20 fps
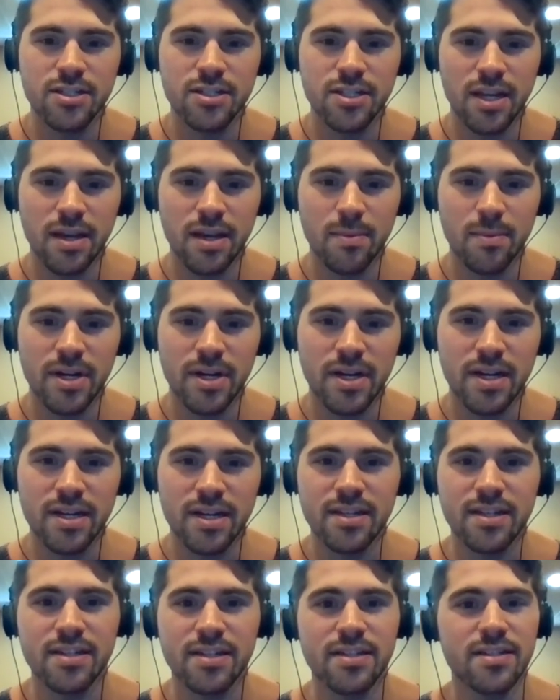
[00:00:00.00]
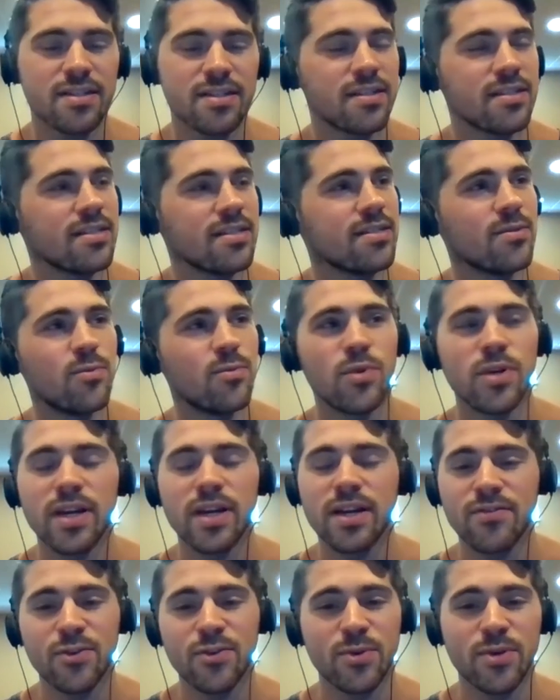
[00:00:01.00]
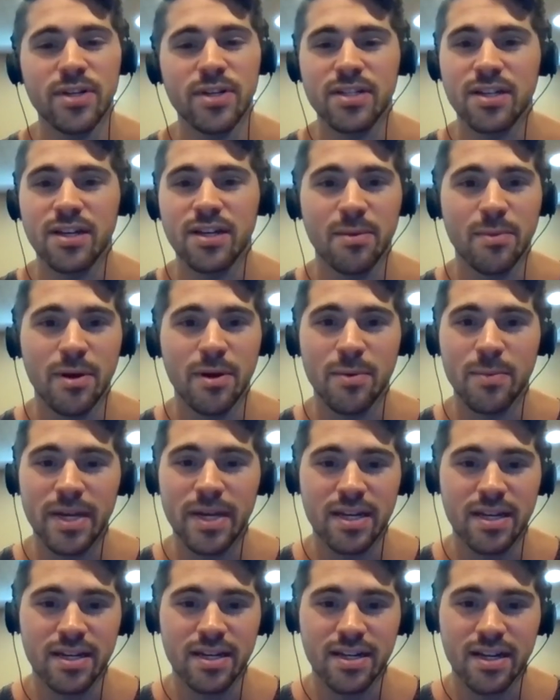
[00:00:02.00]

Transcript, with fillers: Jam on whatever you want to talk about, man.